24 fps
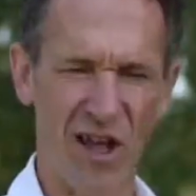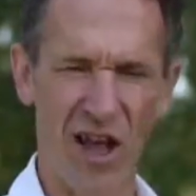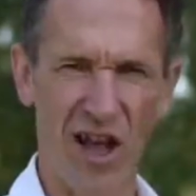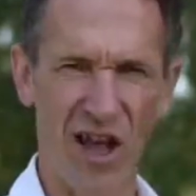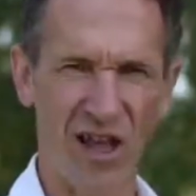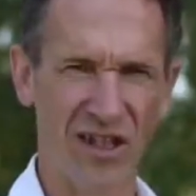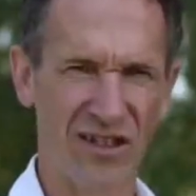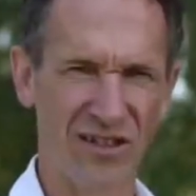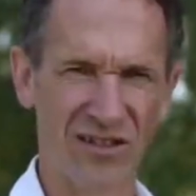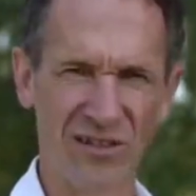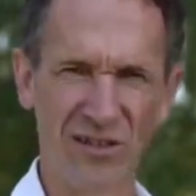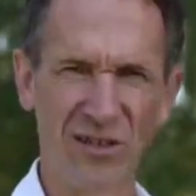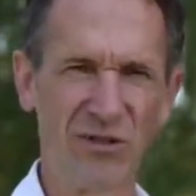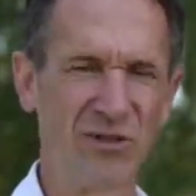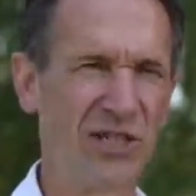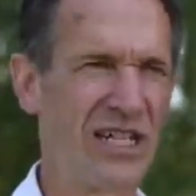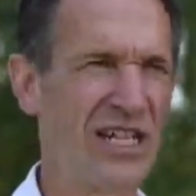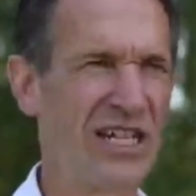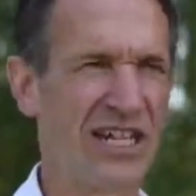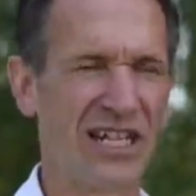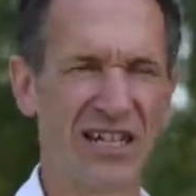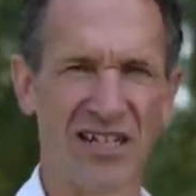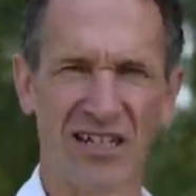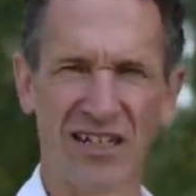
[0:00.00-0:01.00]
all
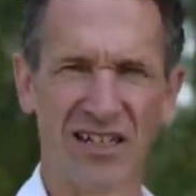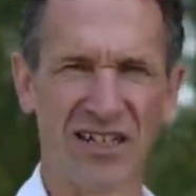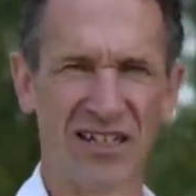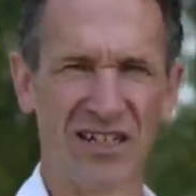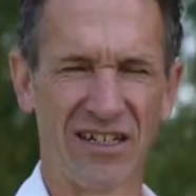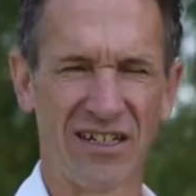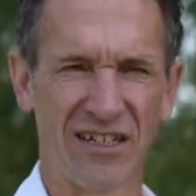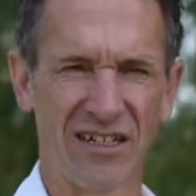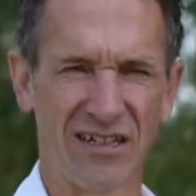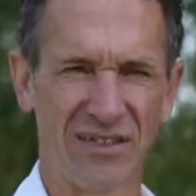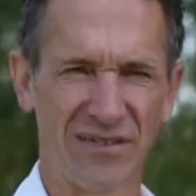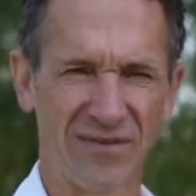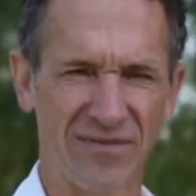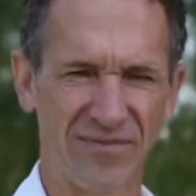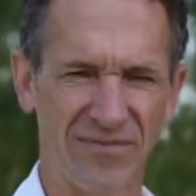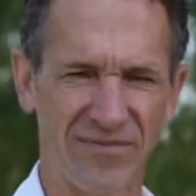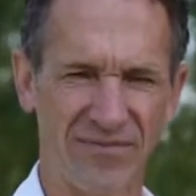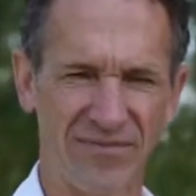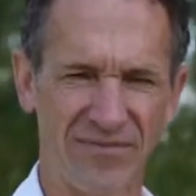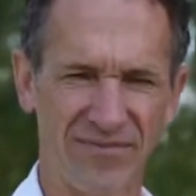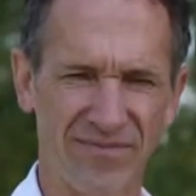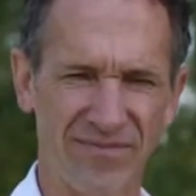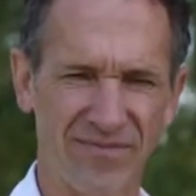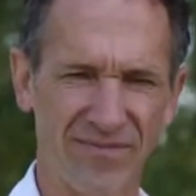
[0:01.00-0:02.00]
unique.
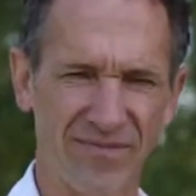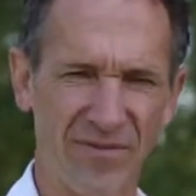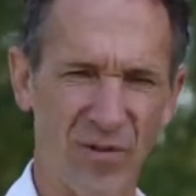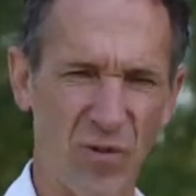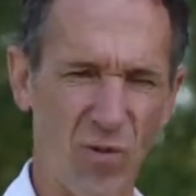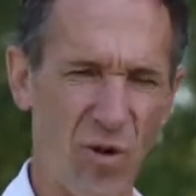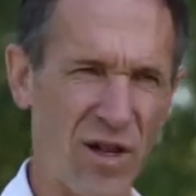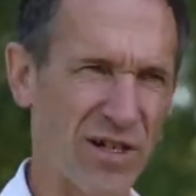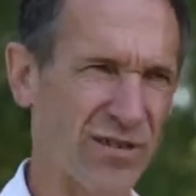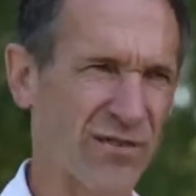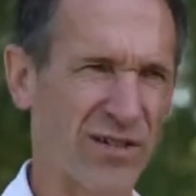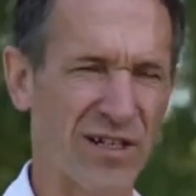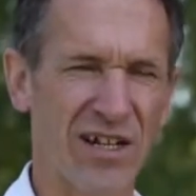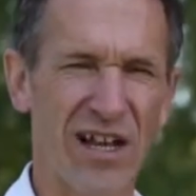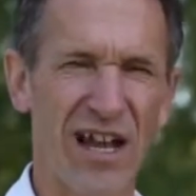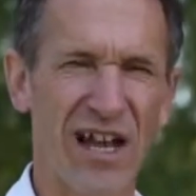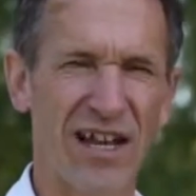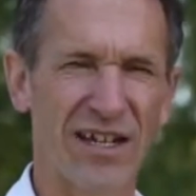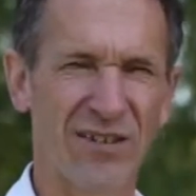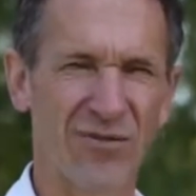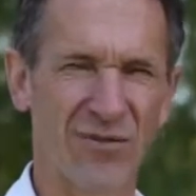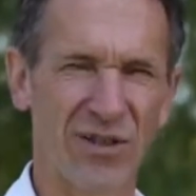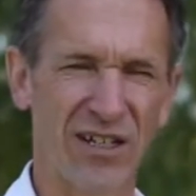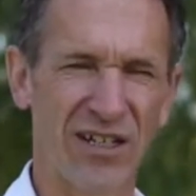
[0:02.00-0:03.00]
One of a
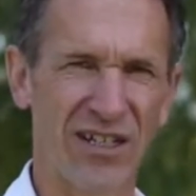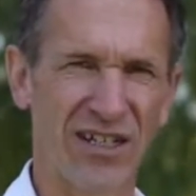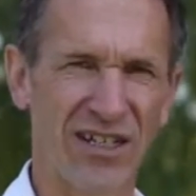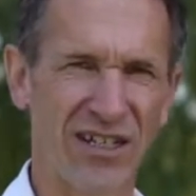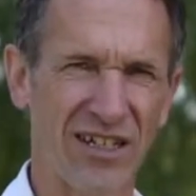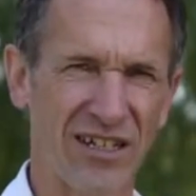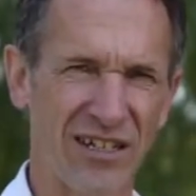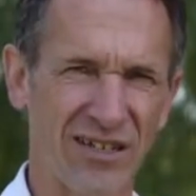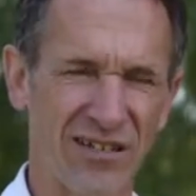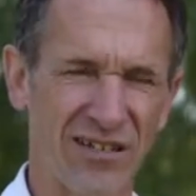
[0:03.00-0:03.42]
kind, really.